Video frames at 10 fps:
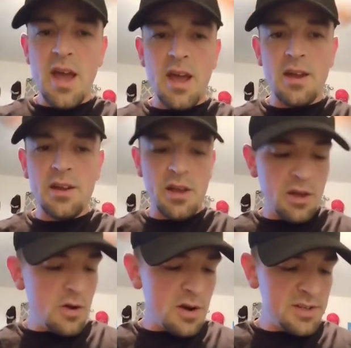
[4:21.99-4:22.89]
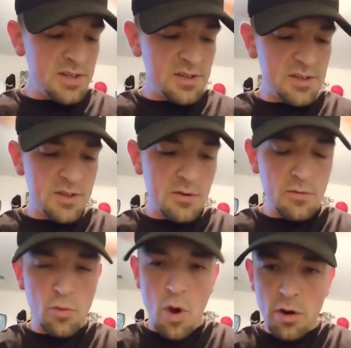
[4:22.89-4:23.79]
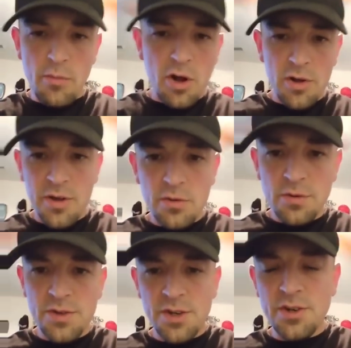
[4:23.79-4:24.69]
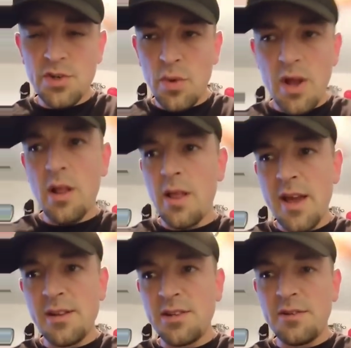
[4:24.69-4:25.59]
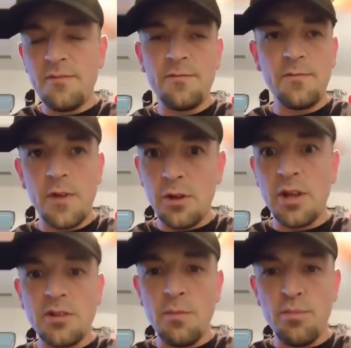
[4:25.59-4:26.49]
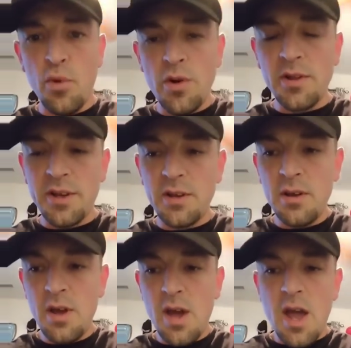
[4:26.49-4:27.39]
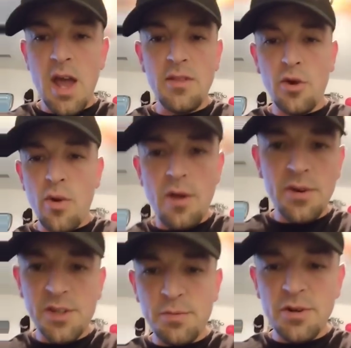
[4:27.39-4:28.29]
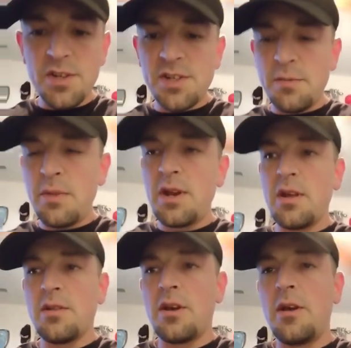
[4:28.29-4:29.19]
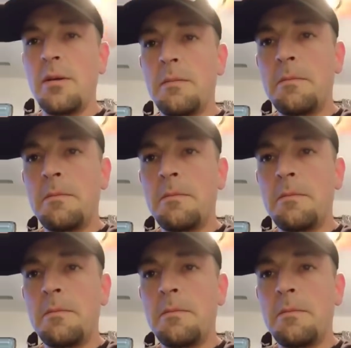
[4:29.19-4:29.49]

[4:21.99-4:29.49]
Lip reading: and it causes the water molecules in your sweat glands to feel like they're boiling, and the crowd disperses immediately.